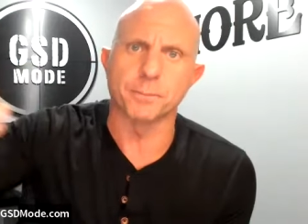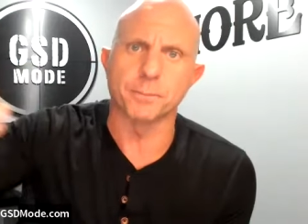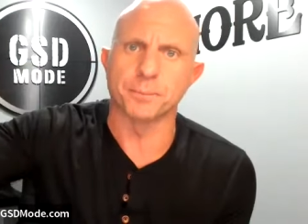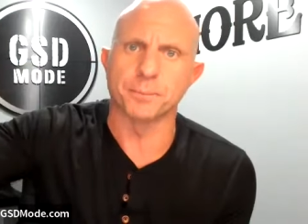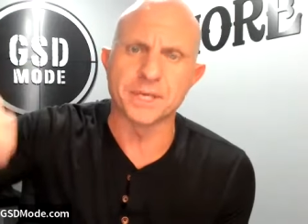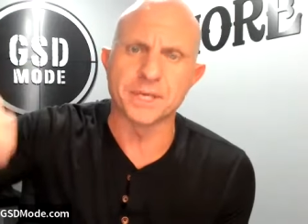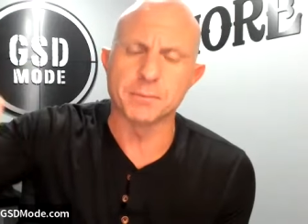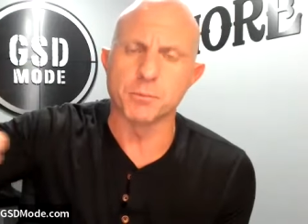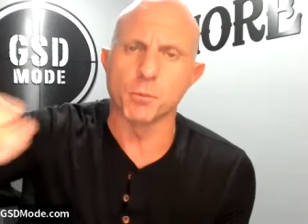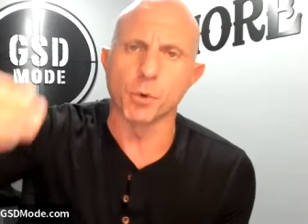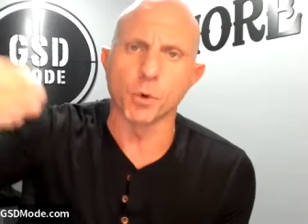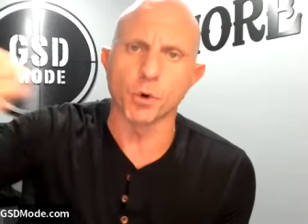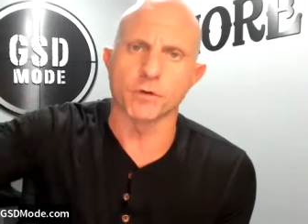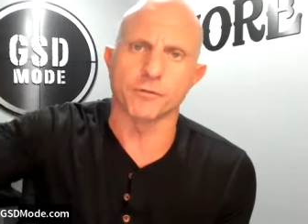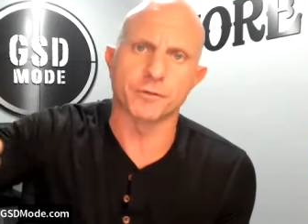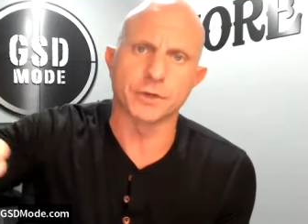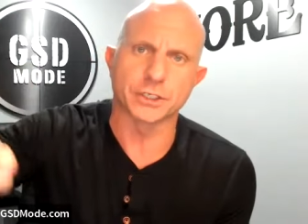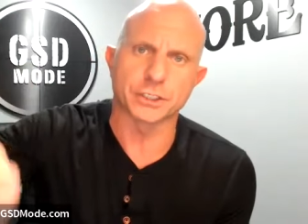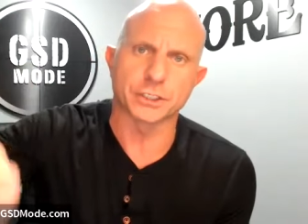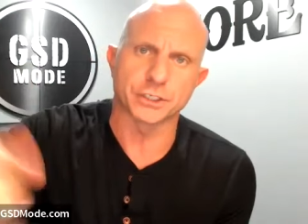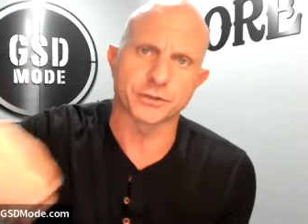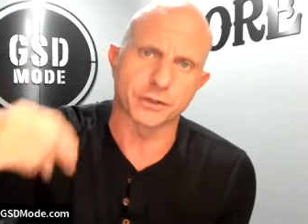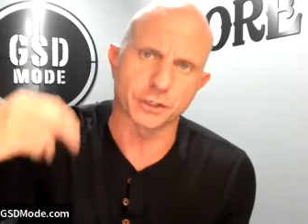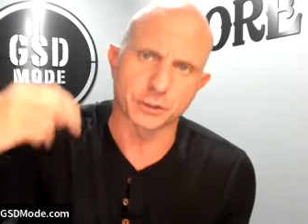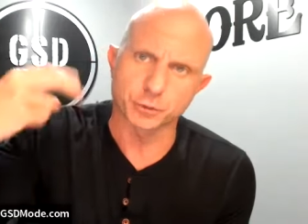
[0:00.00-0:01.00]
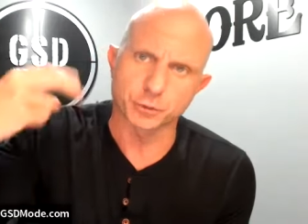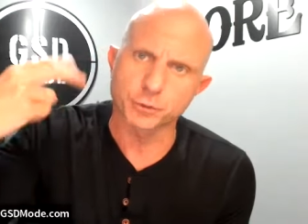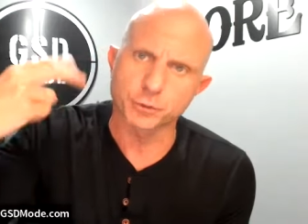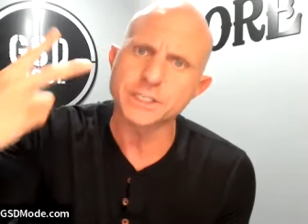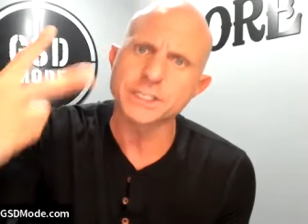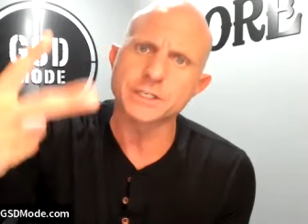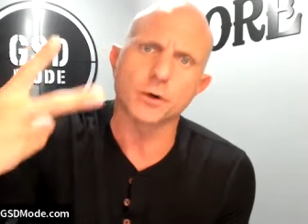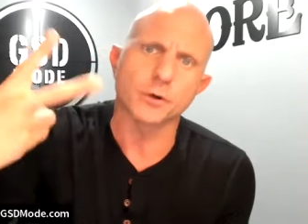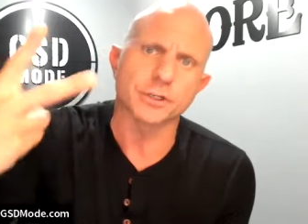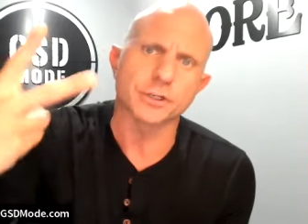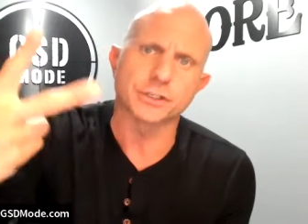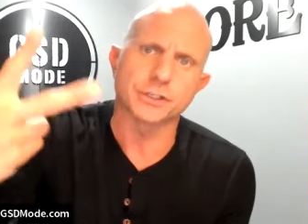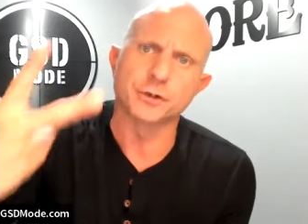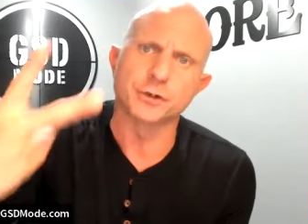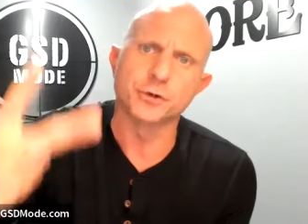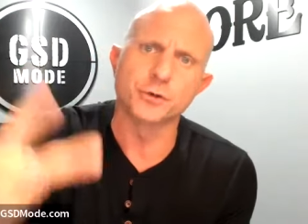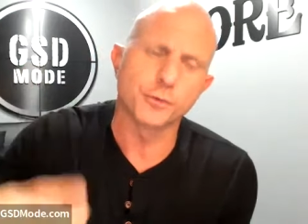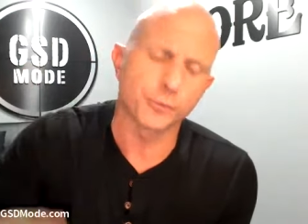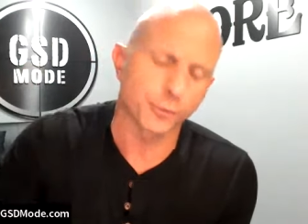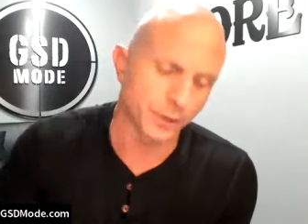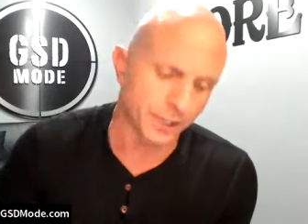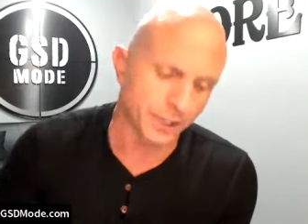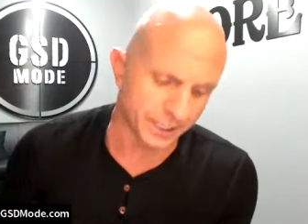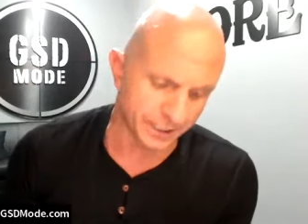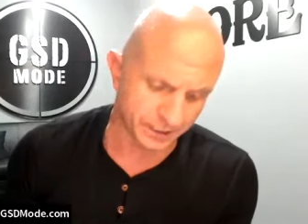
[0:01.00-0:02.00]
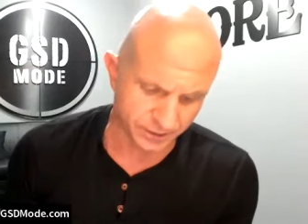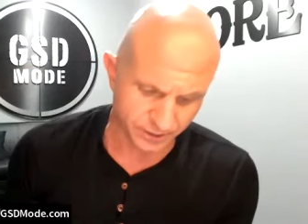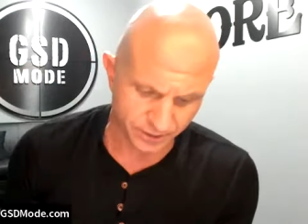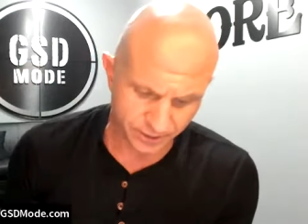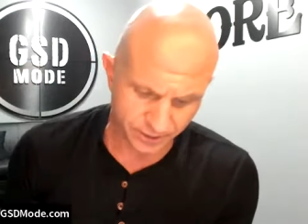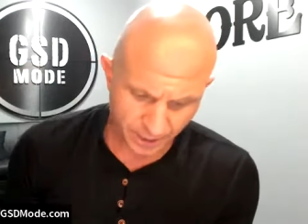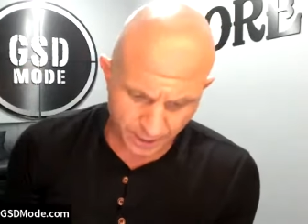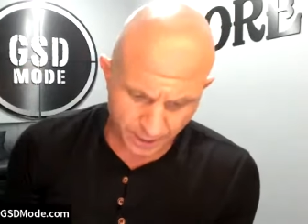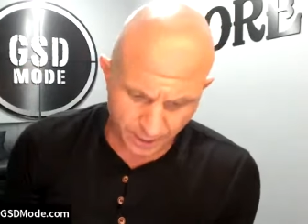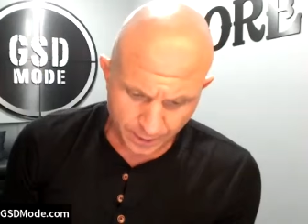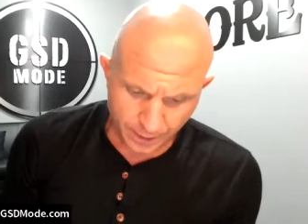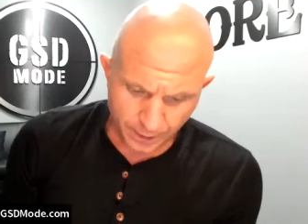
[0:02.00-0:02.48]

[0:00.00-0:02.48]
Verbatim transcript: be more efficient. There's really only two things